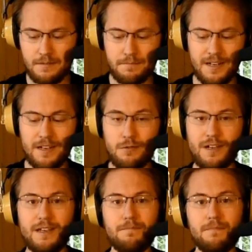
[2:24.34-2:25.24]
But
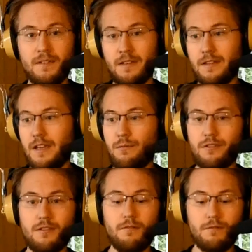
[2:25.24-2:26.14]
anyway, it
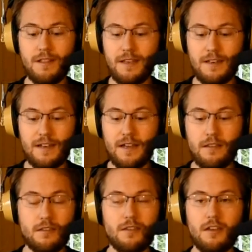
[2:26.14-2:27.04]
was a really
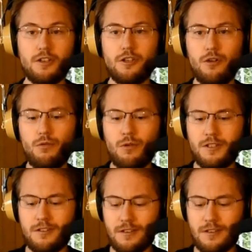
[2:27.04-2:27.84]
nice show